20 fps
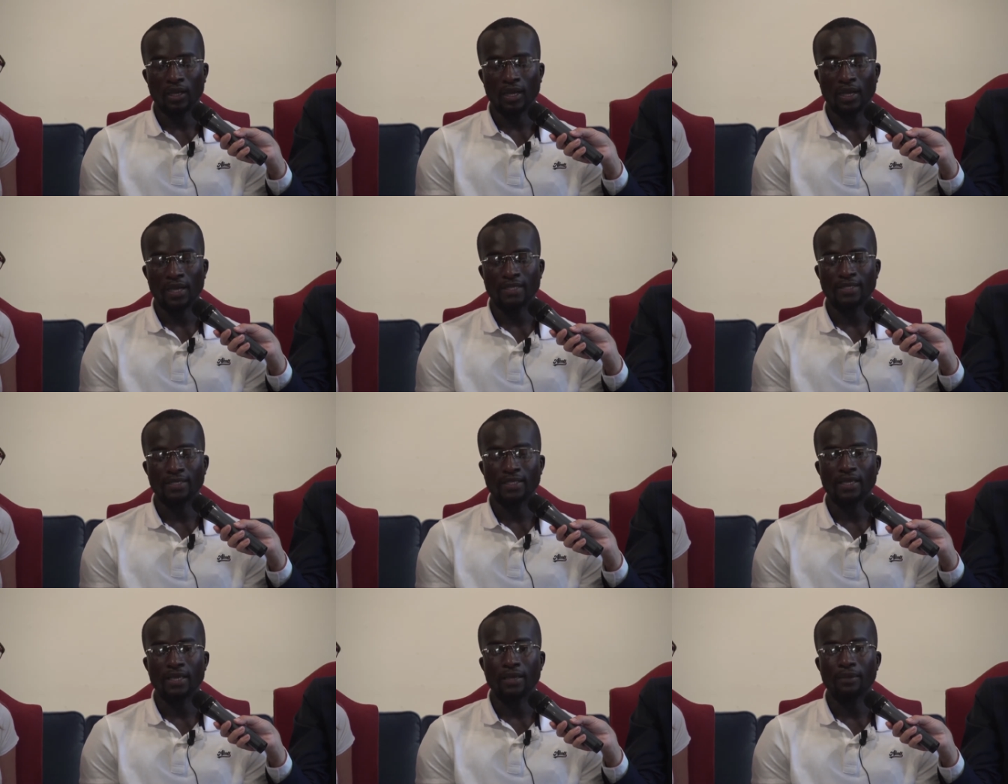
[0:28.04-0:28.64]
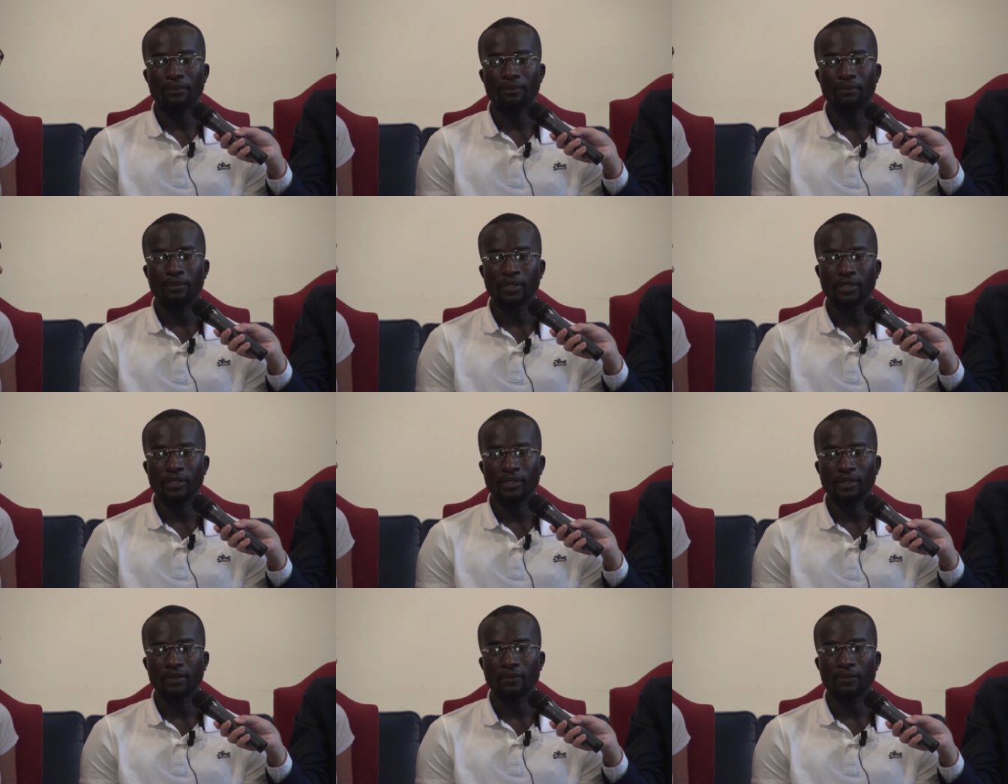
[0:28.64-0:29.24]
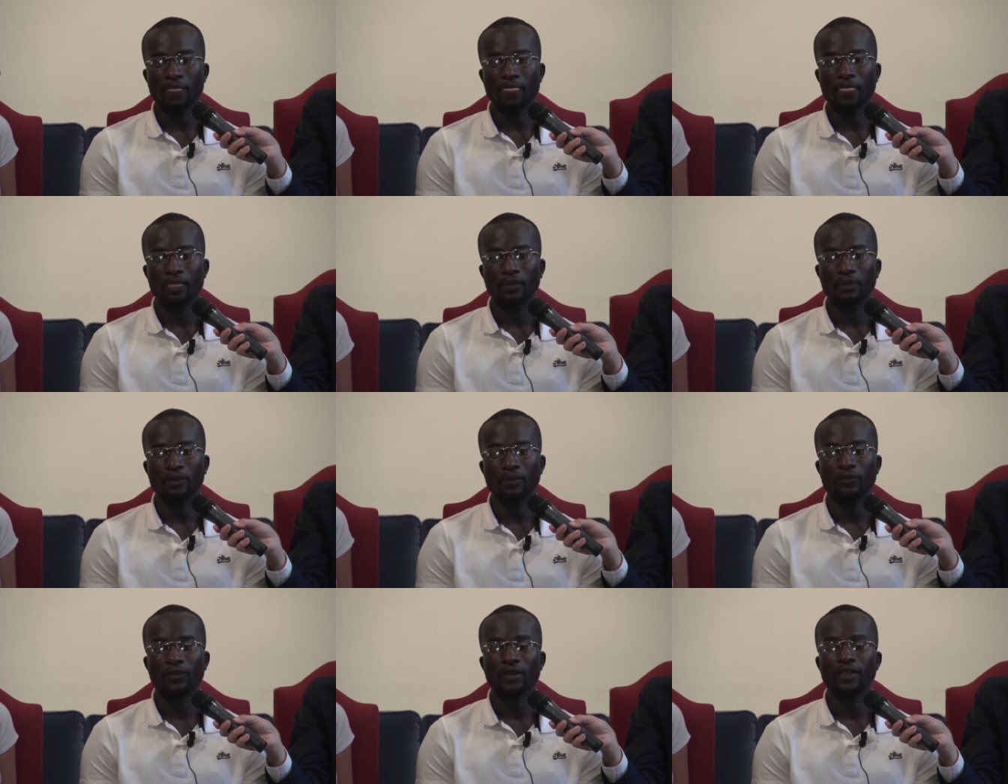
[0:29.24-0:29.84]
ICMP
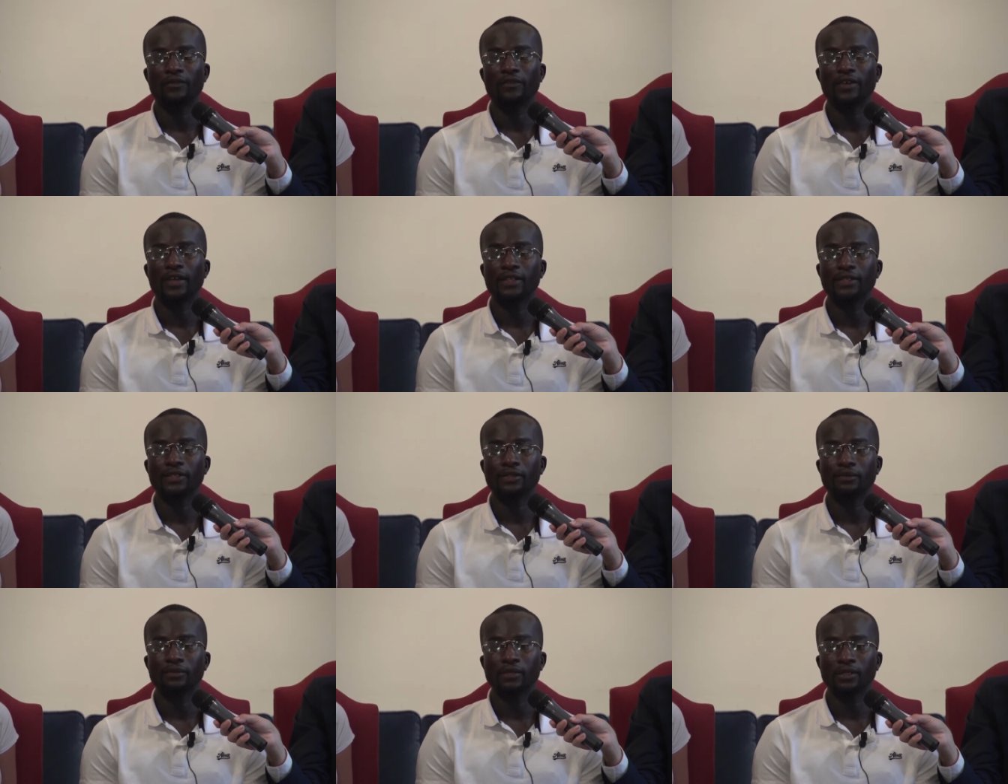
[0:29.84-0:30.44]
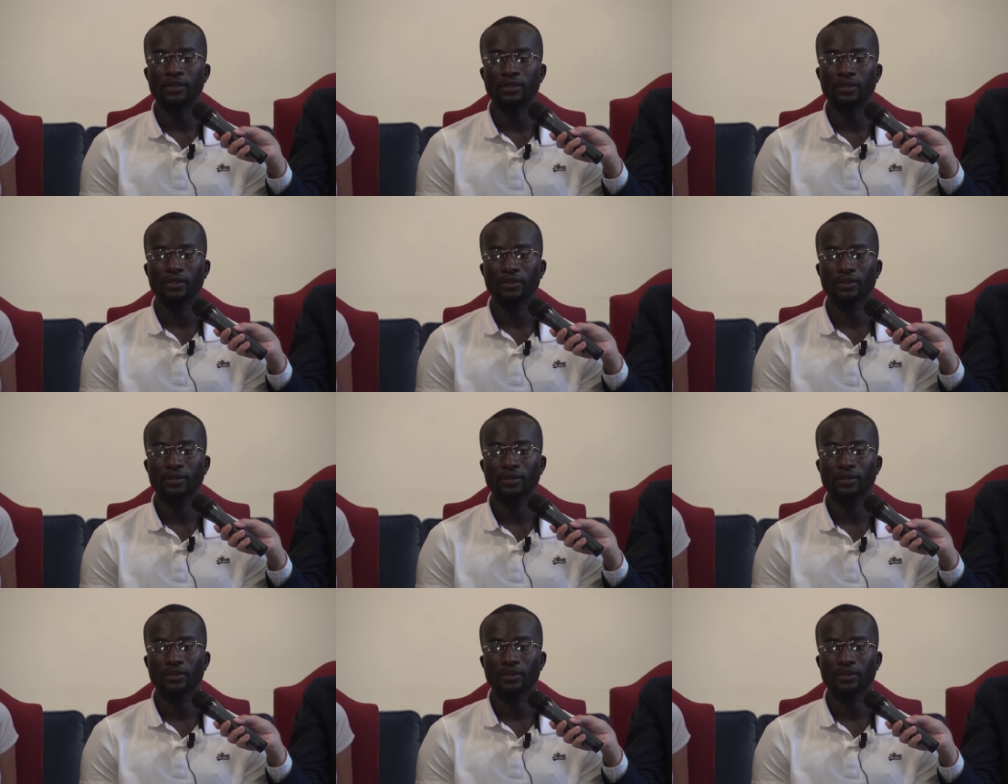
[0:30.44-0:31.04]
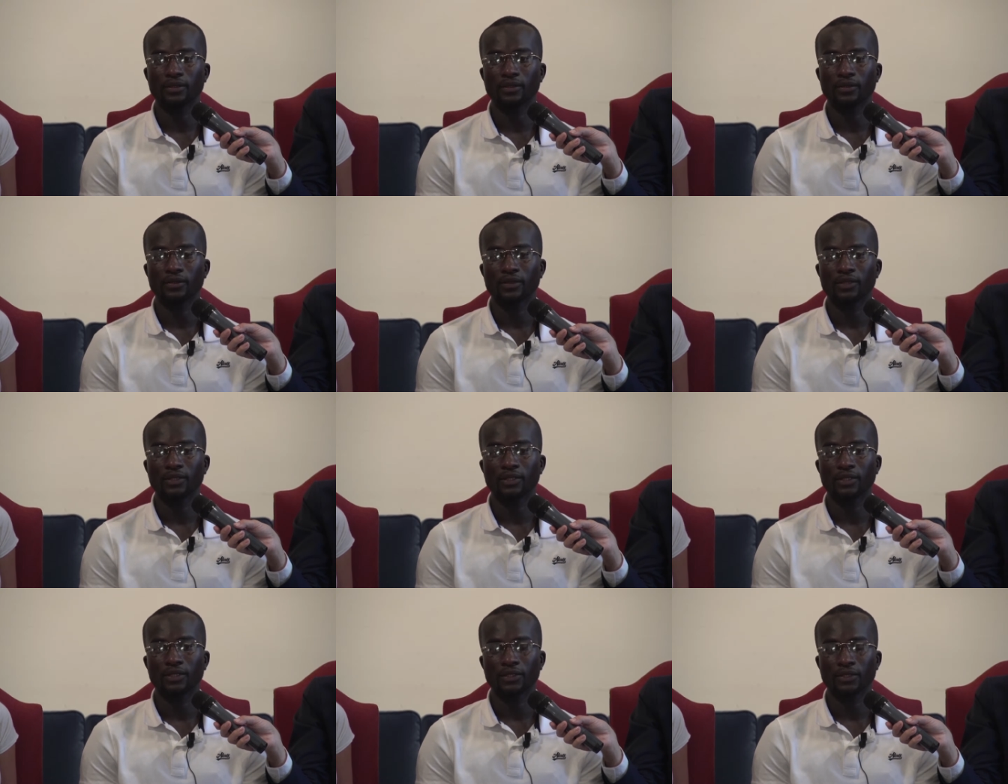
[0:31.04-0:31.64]
for inviting me
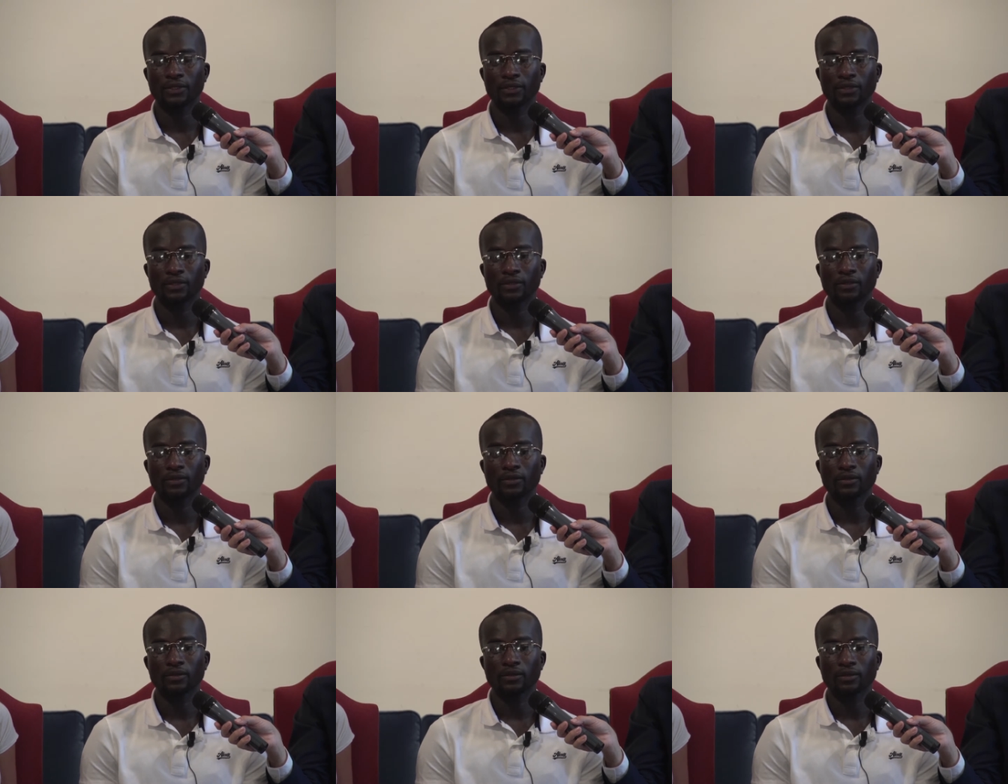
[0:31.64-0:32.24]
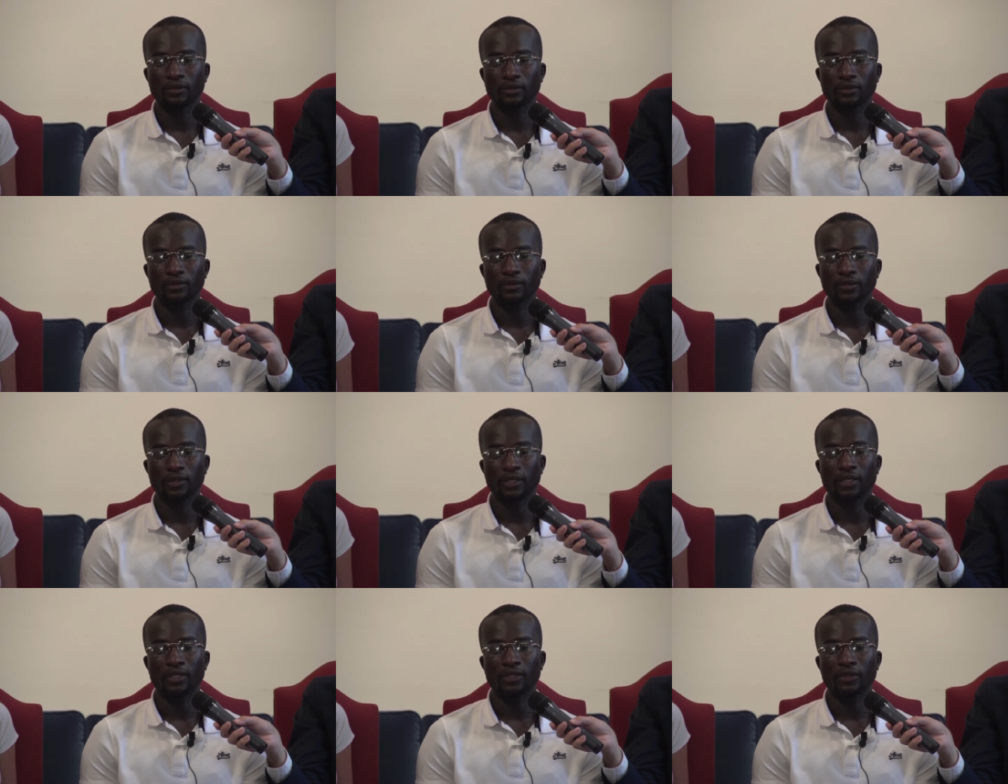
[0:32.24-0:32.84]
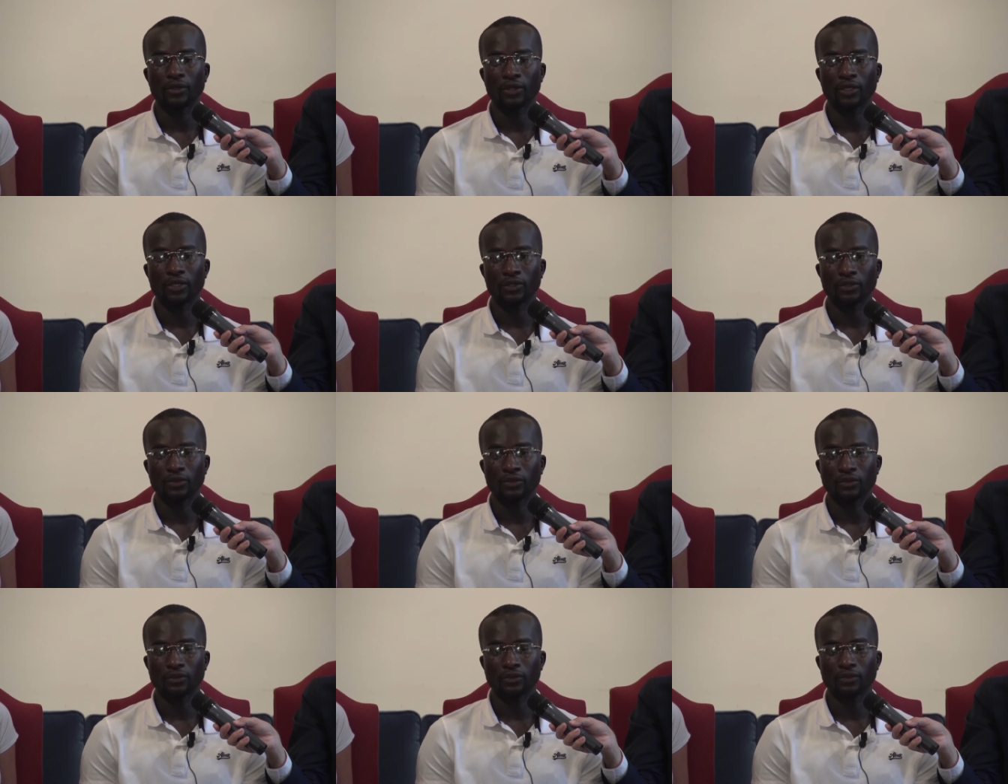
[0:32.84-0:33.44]
this great
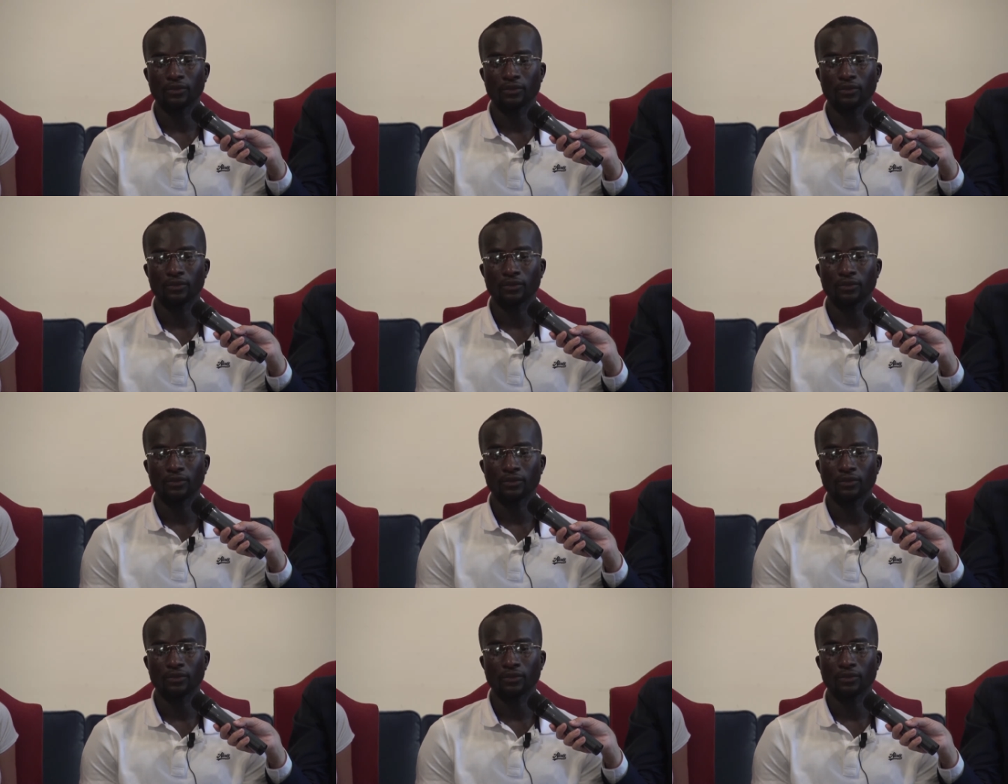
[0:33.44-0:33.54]
occasion.